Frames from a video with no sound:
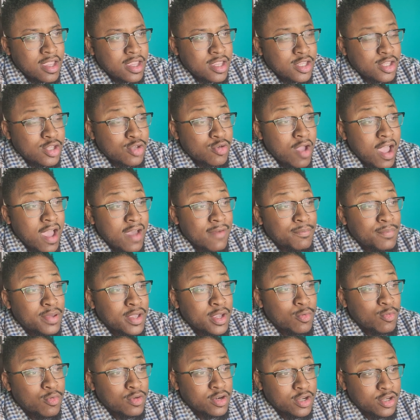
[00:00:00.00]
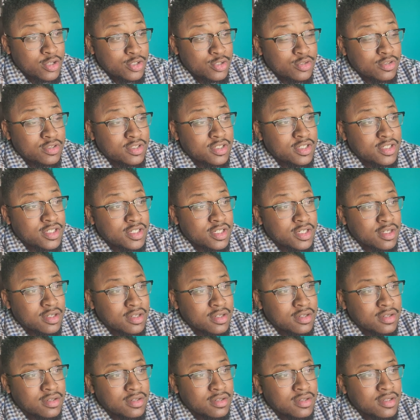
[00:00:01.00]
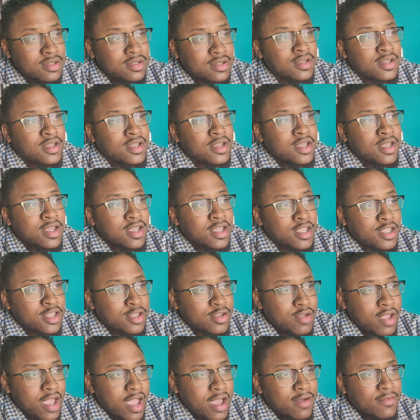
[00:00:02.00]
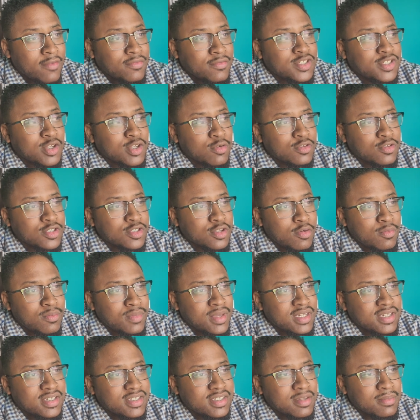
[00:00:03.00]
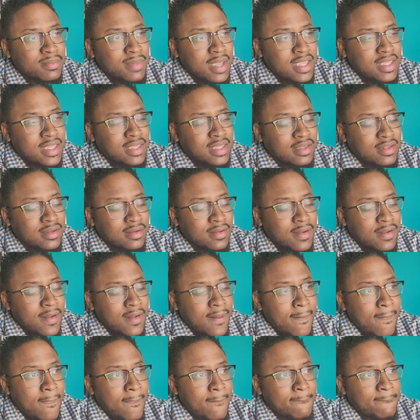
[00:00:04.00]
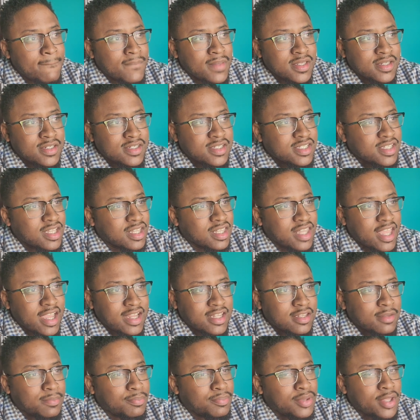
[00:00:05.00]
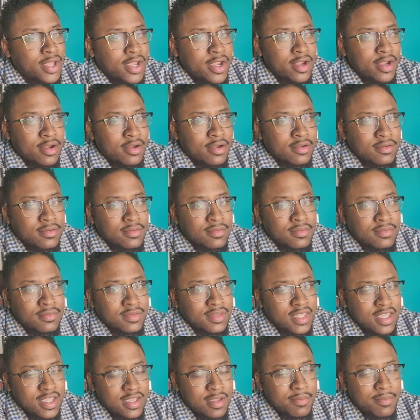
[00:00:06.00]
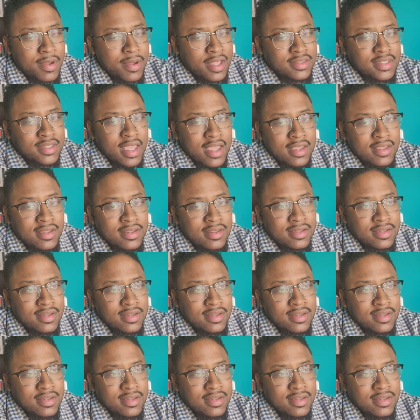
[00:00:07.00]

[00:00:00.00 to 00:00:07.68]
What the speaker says: you have pick 100 this year. You have so-and-so minutes to make it. Select a player. Think about that.